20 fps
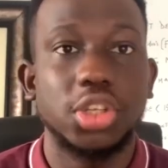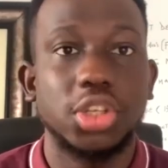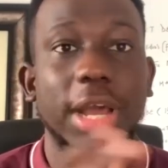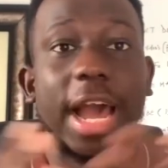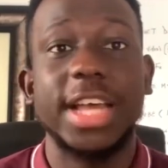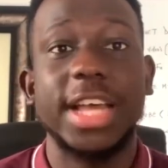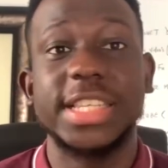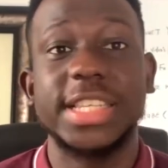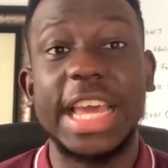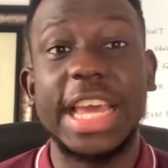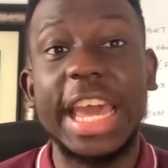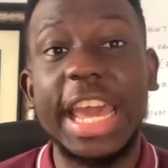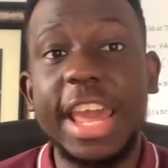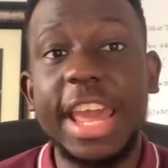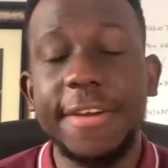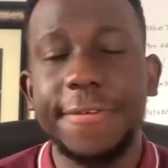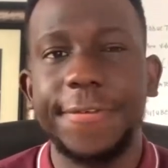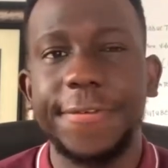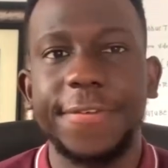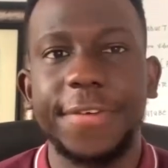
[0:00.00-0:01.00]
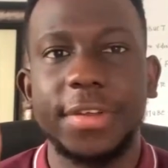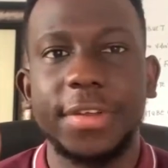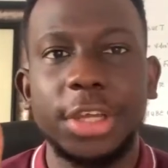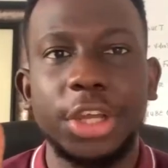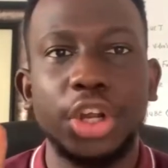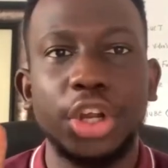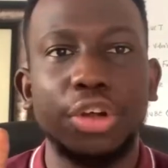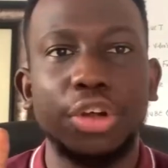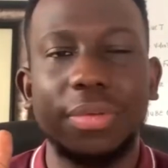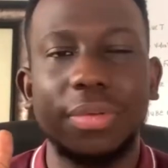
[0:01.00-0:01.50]
So guys, if
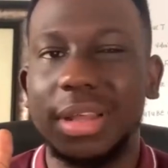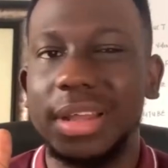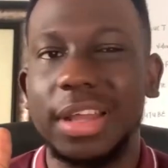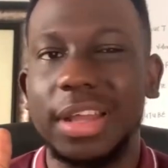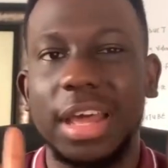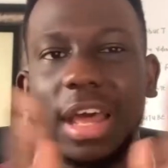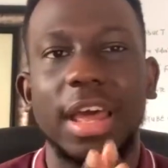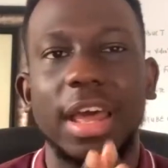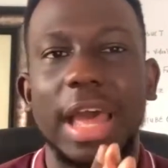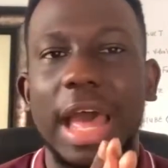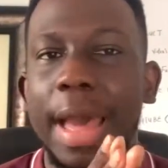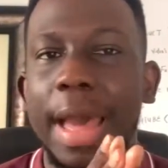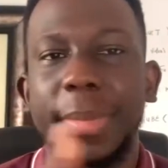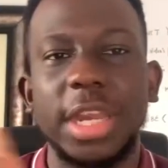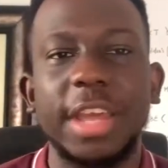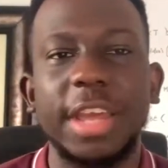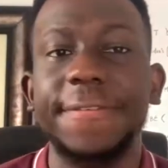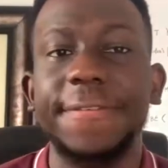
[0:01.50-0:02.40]
you know, I mean,